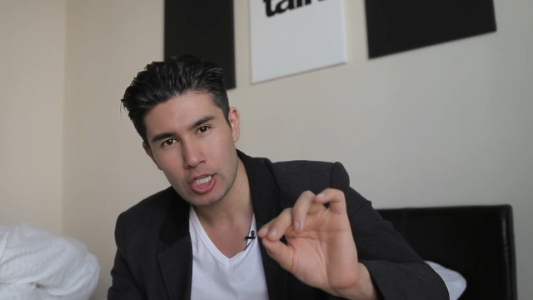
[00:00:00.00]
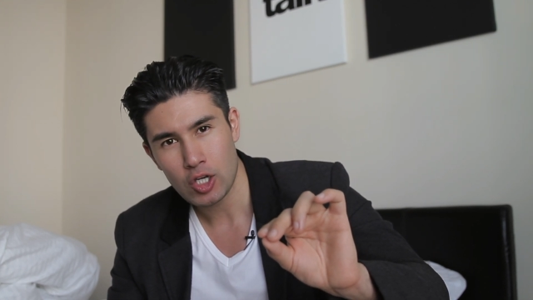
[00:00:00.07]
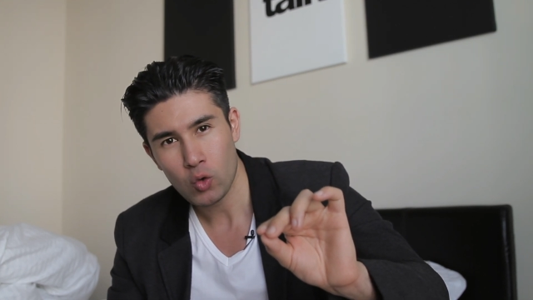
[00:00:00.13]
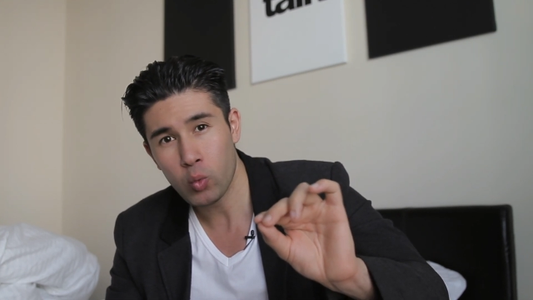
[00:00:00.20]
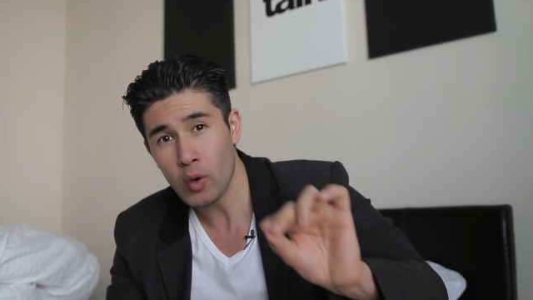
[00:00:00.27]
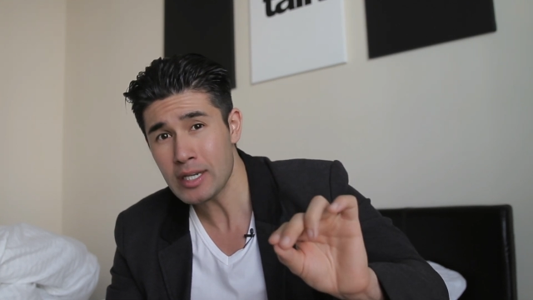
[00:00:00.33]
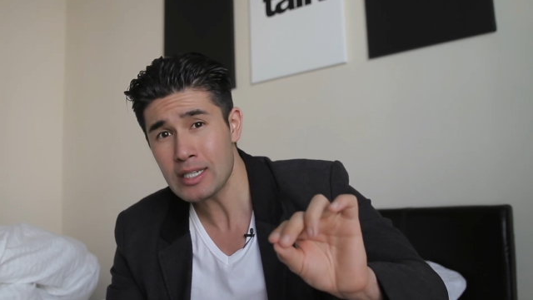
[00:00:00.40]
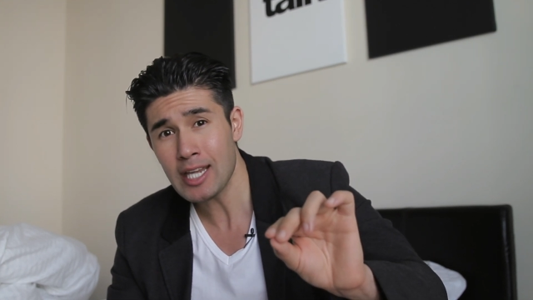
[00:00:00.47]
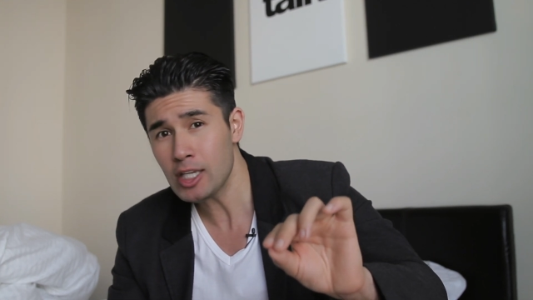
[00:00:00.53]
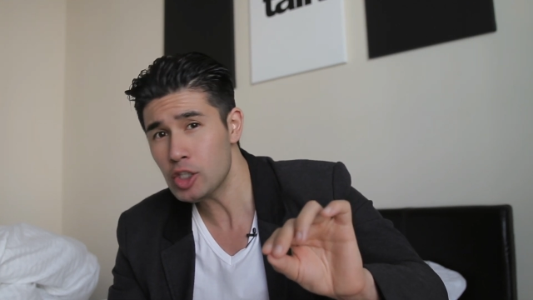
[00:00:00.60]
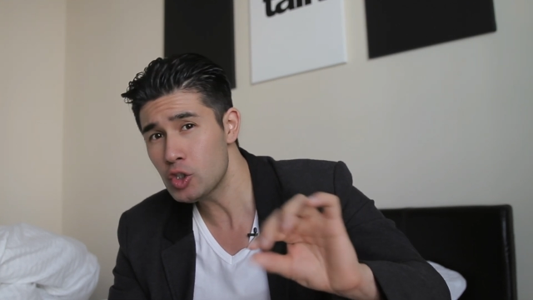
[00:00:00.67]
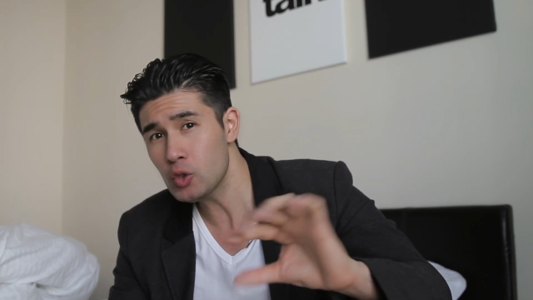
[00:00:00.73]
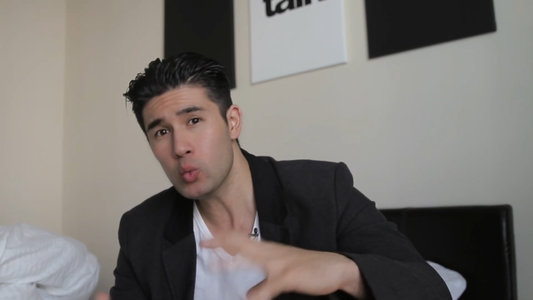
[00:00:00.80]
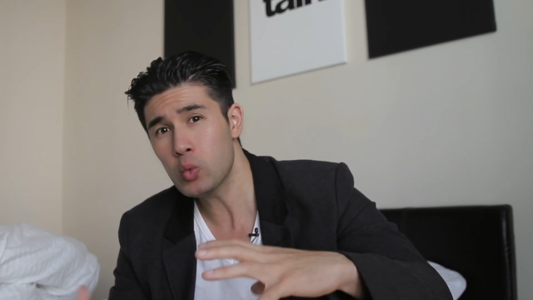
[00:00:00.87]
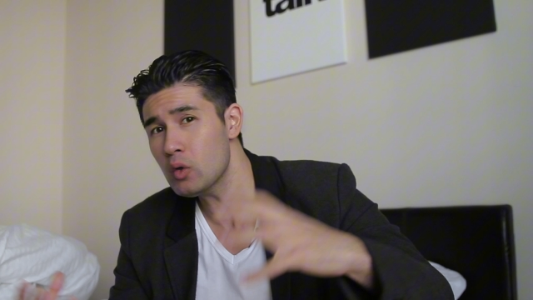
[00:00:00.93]
one day
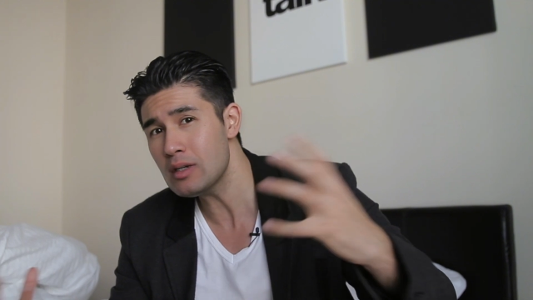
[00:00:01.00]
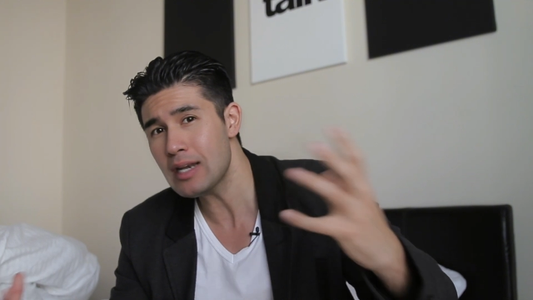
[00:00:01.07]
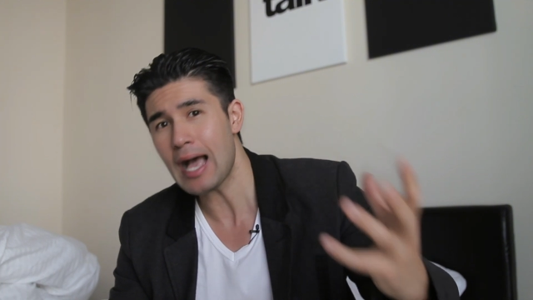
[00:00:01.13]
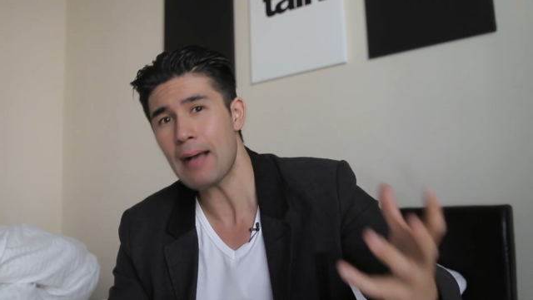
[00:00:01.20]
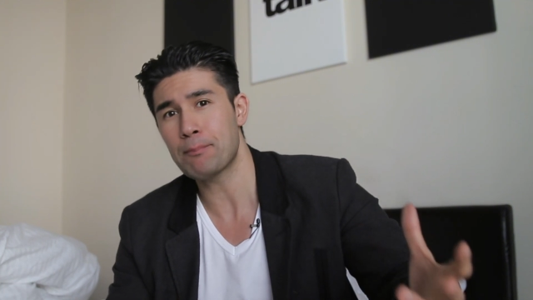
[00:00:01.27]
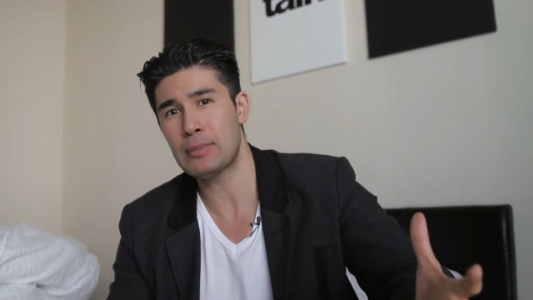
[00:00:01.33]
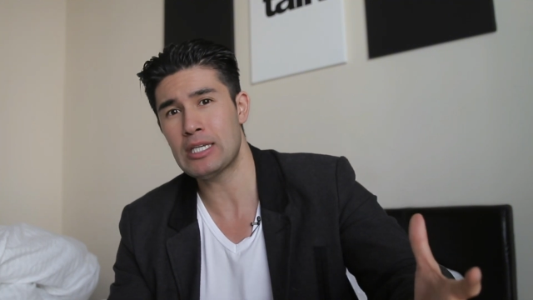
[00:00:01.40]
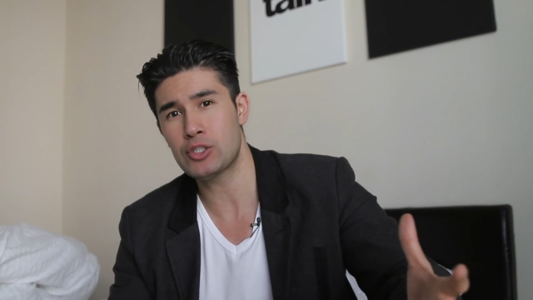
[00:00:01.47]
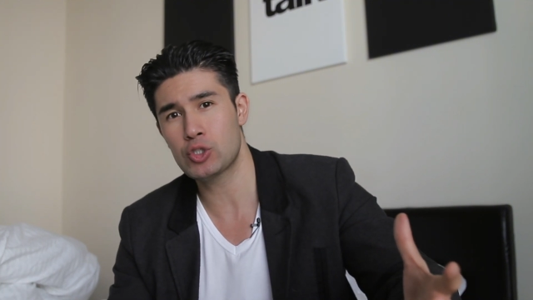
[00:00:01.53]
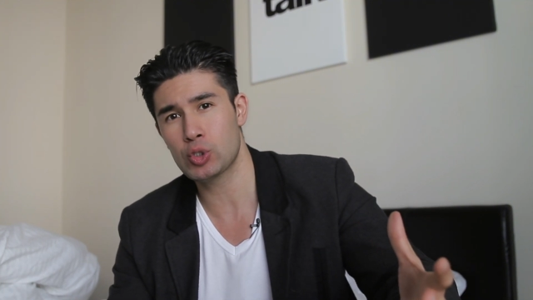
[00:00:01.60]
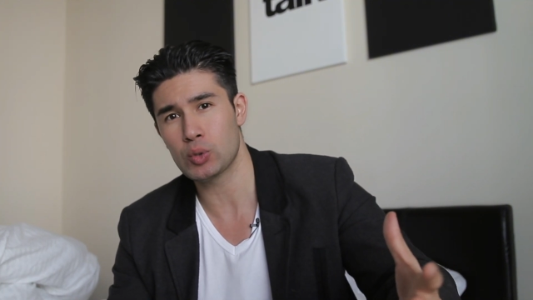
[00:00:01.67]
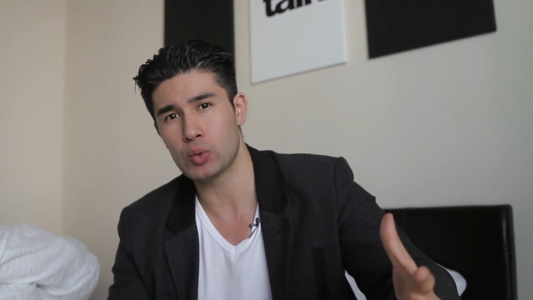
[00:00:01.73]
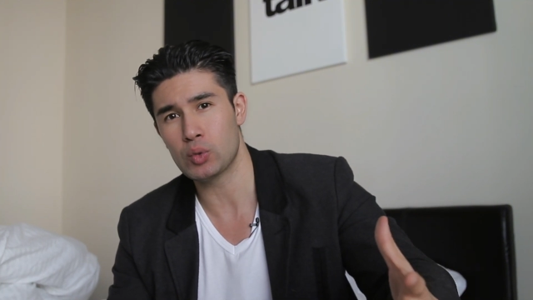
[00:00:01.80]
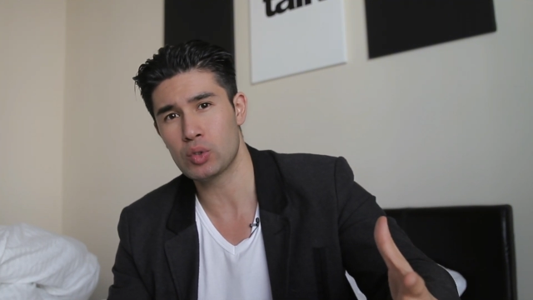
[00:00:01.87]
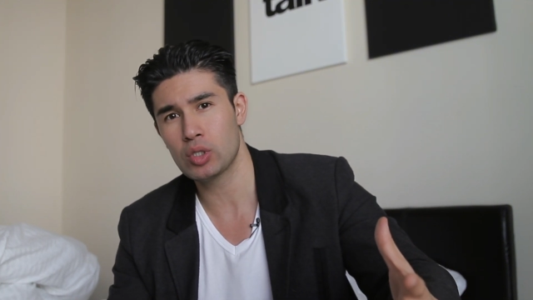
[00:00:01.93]
you will not be
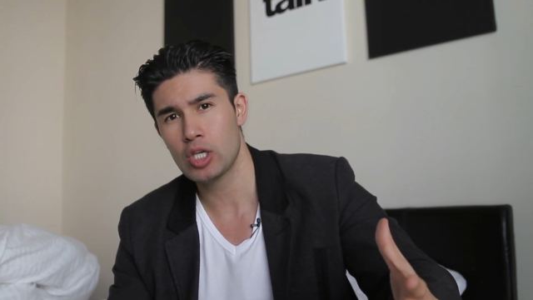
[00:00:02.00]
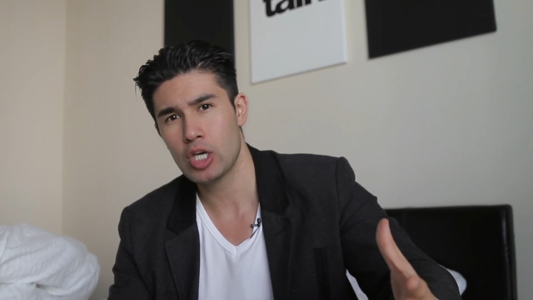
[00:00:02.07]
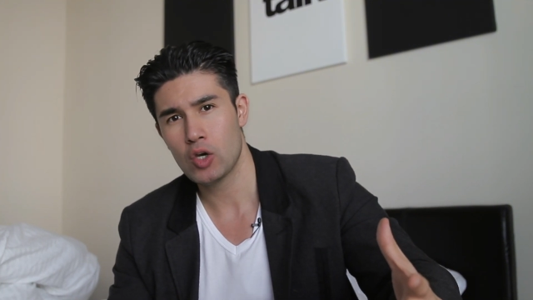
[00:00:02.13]
truth.